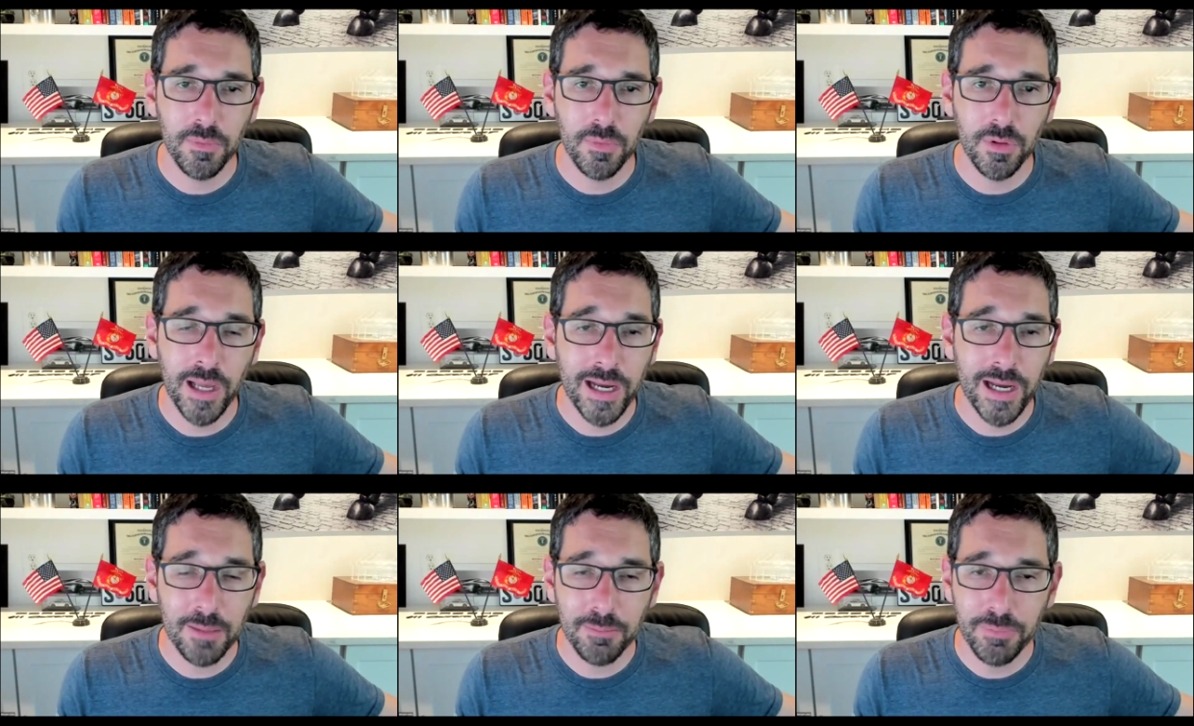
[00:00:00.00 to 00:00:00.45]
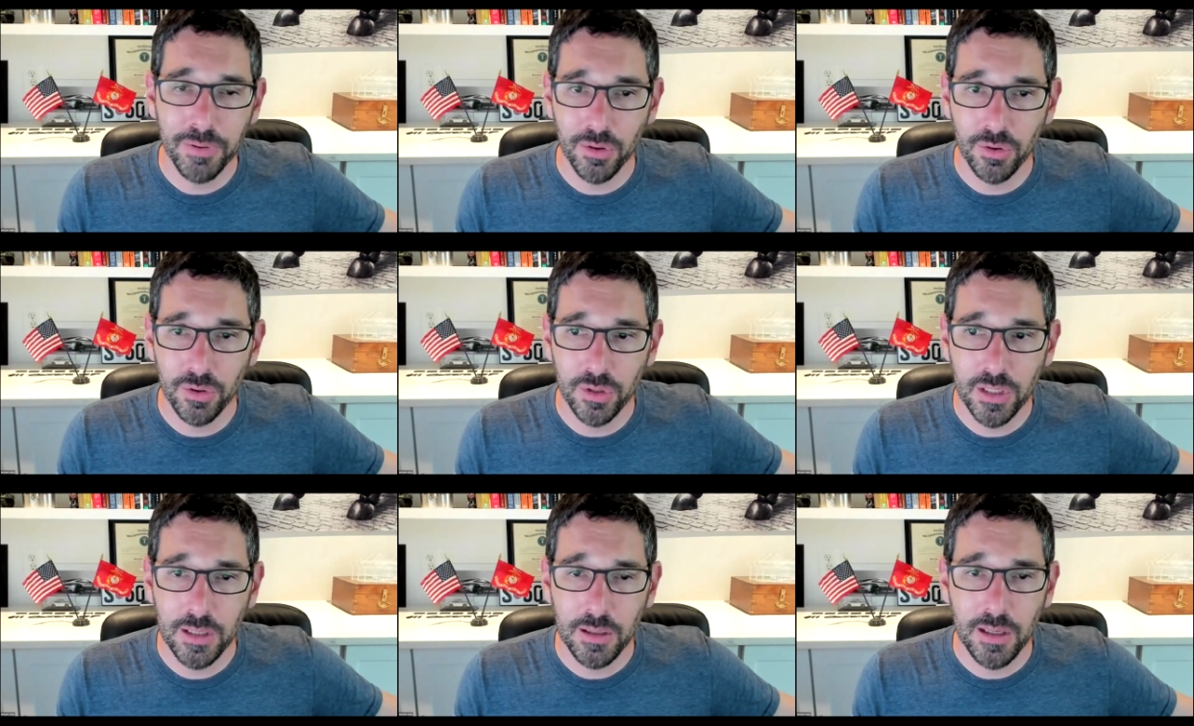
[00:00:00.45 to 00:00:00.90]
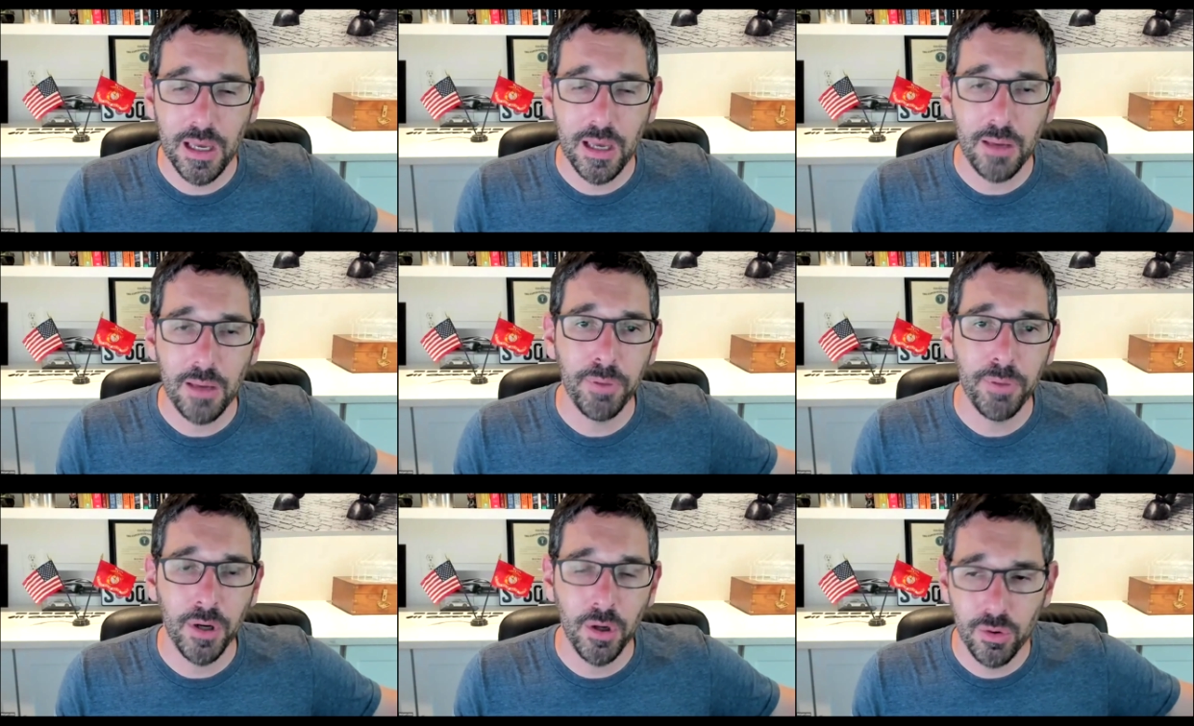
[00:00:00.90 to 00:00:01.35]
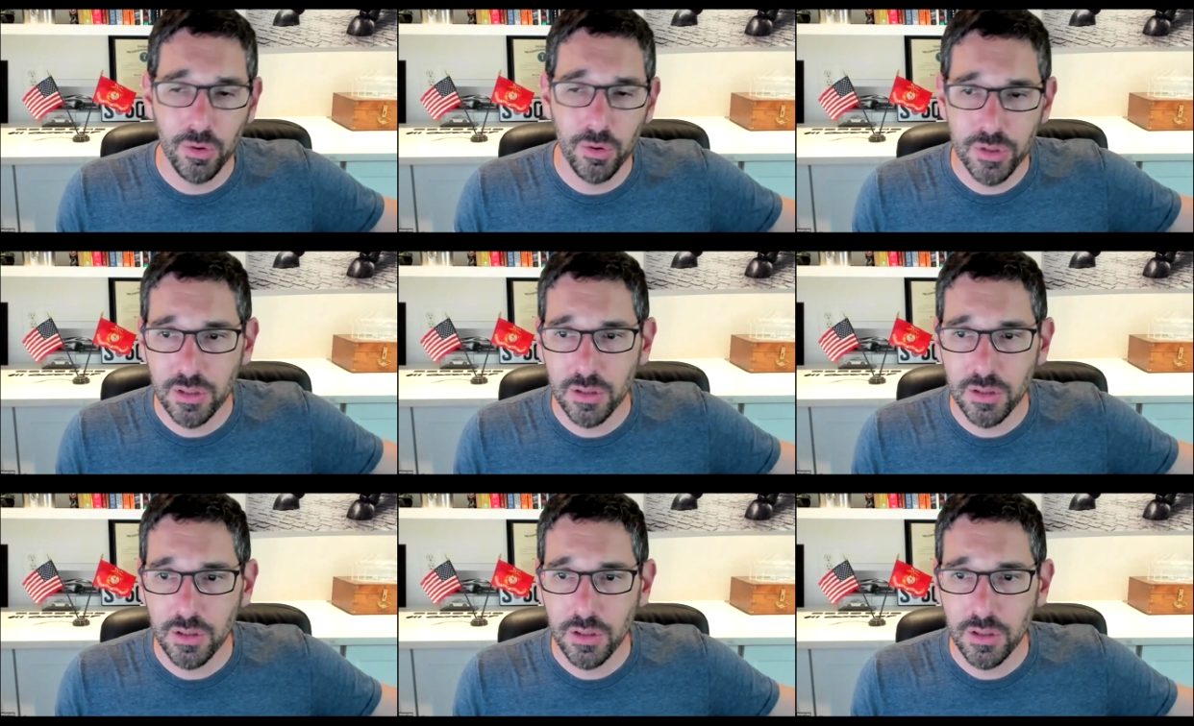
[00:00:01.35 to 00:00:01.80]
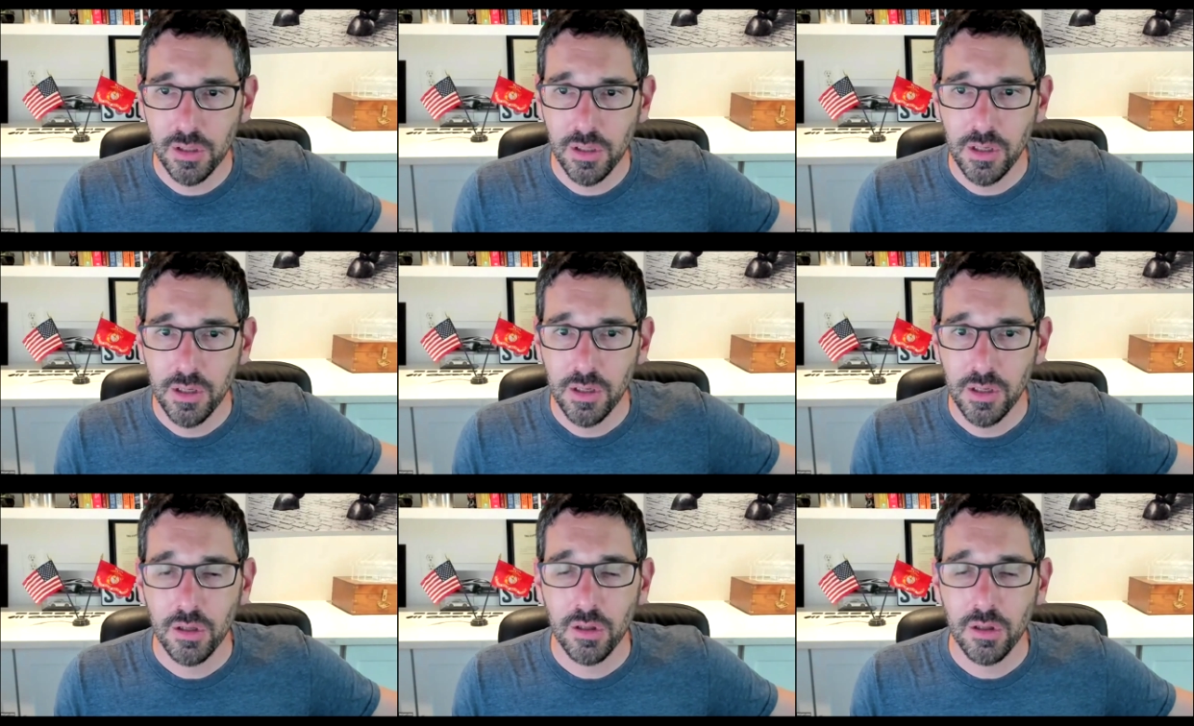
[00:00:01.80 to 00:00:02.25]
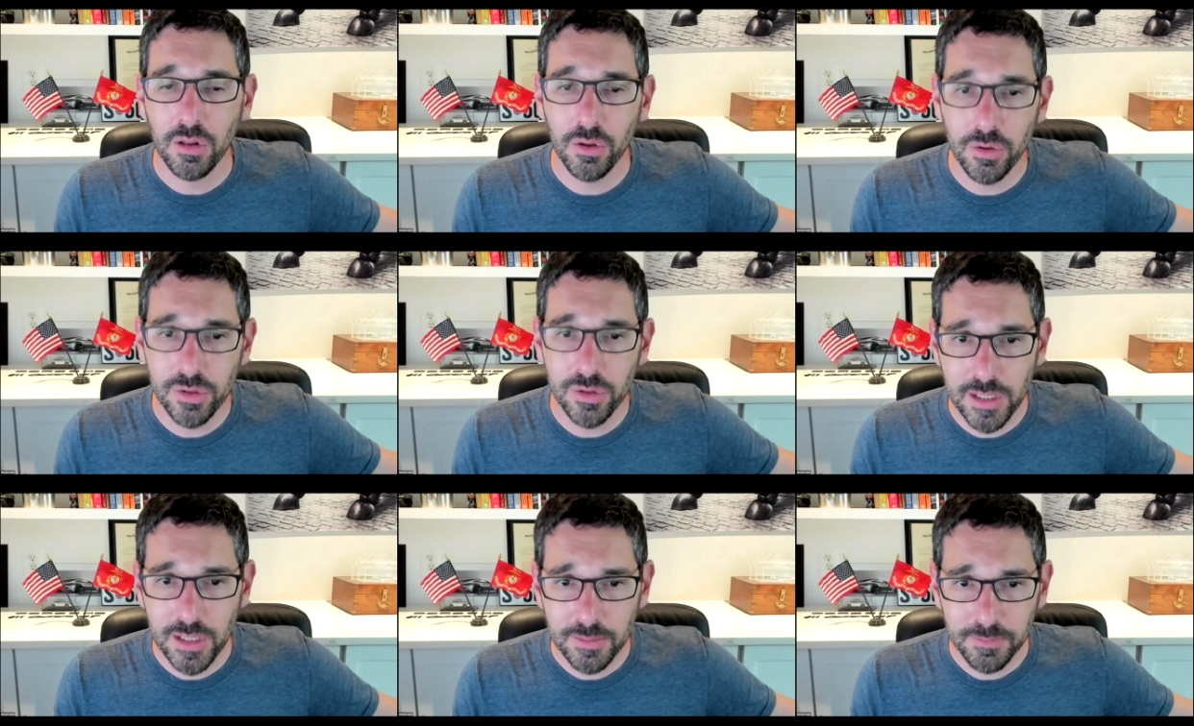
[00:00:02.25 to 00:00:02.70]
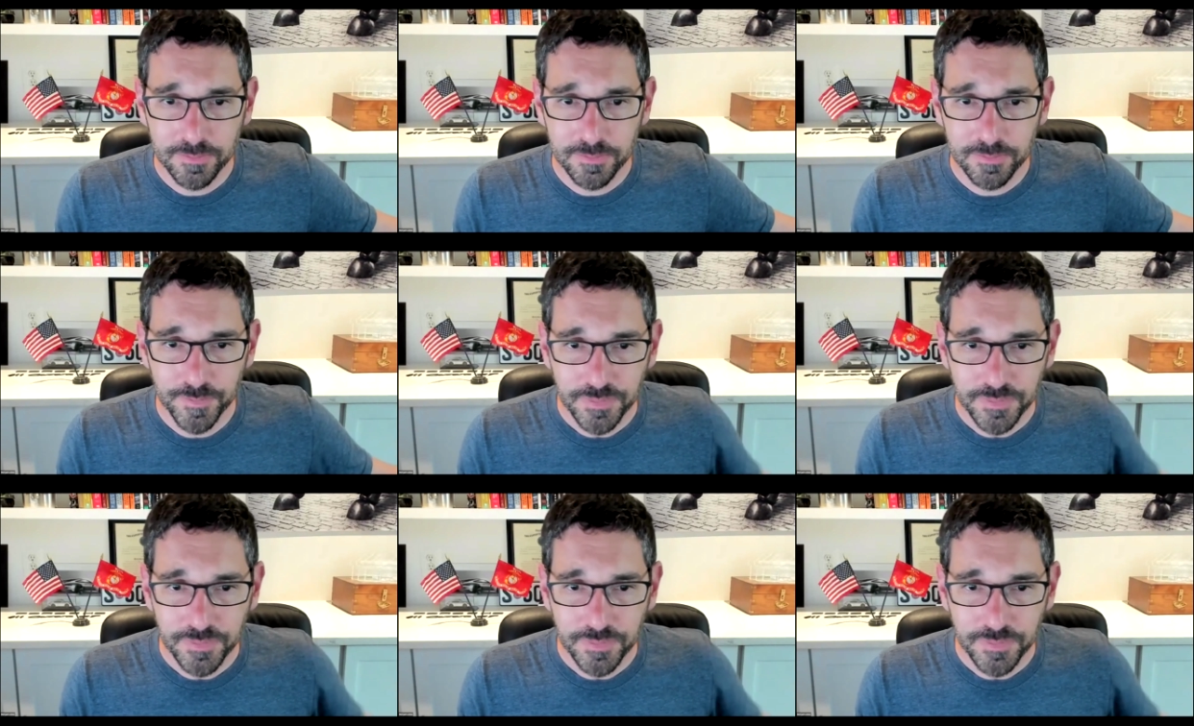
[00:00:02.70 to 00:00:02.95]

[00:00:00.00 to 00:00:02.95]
liability post closing.